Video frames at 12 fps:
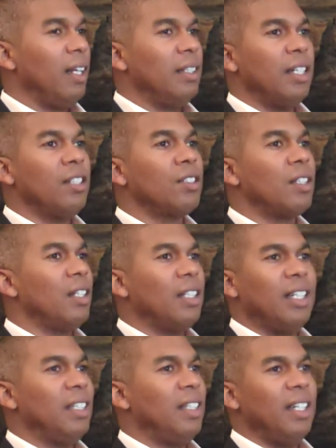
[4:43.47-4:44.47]

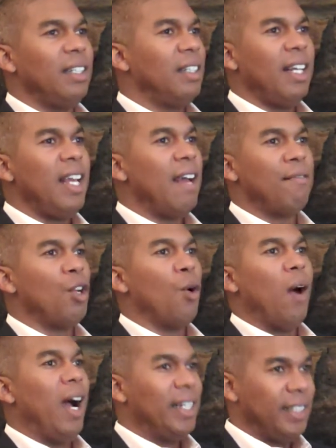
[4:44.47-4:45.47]
they have
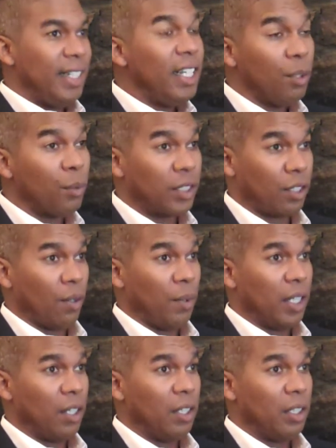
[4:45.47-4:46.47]
no idea what's going
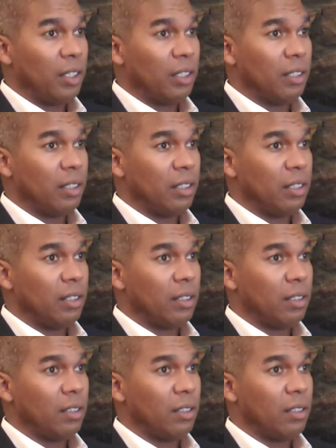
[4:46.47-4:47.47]

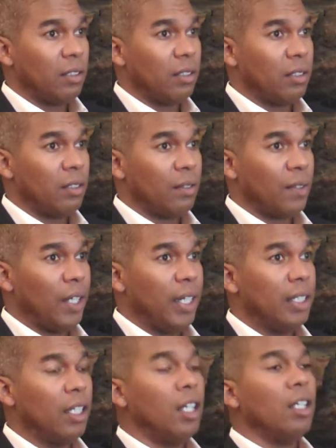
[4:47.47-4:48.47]
on, right?
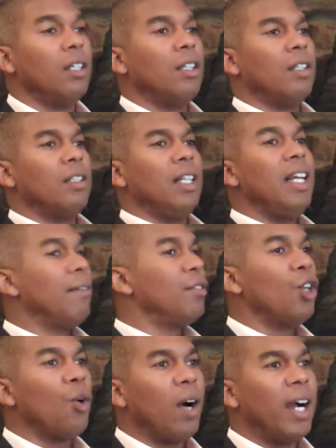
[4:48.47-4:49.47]
They have
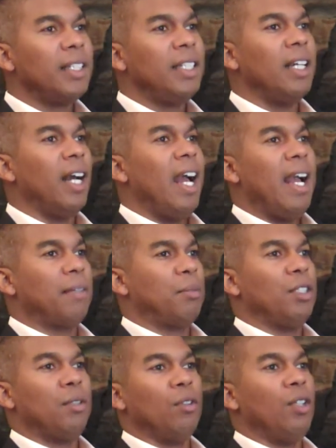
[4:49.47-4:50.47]
no idea. I
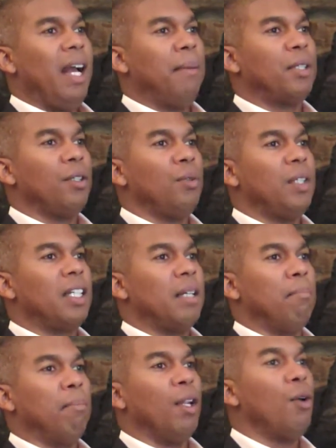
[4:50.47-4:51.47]
absolutely
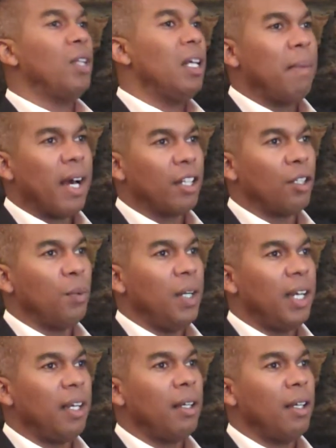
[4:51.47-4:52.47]
can blow them out of the
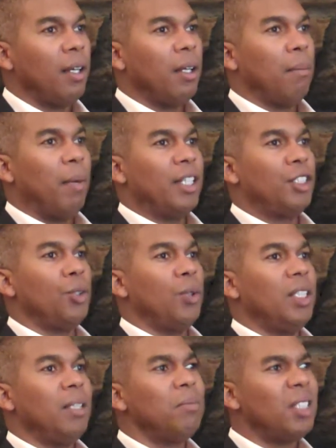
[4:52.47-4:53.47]
way by
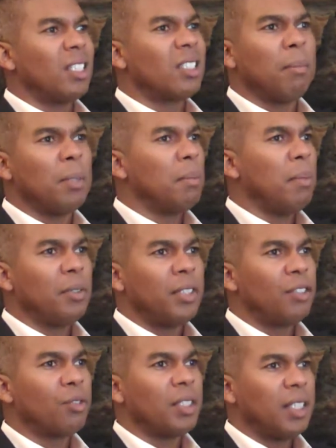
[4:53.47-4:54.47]
showing them just some of the most
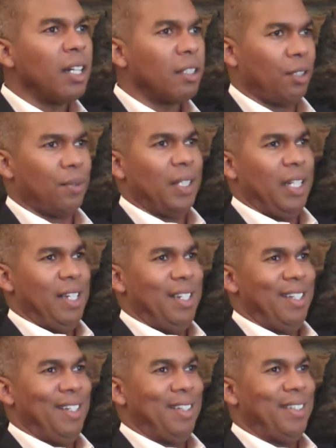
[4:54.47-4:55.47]
introductory
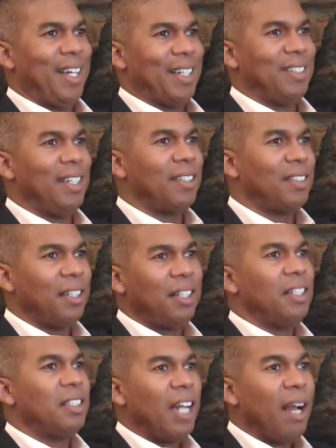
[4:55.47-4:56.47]
techniques, the
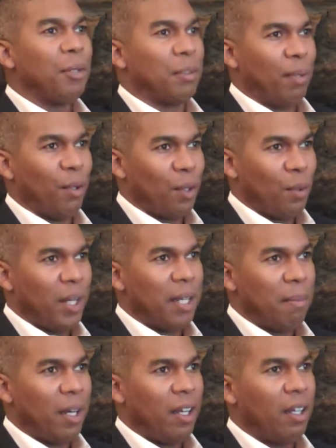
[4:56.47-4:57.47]
things that I was blown away by.